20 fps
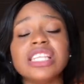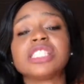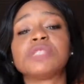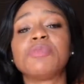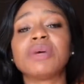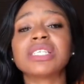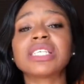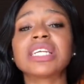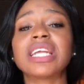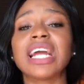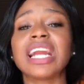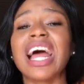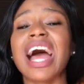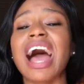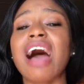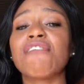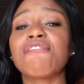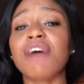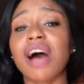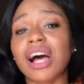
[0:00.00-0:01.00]
It's better than
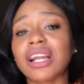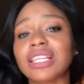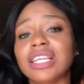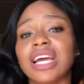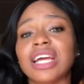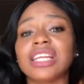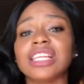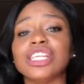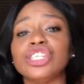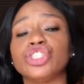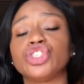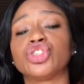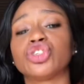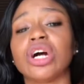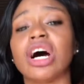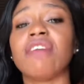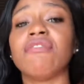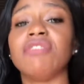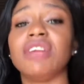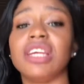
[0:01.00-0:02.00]
half-heartedly
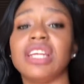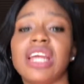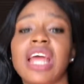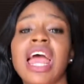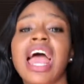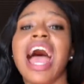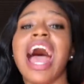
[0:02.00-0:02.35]
traveling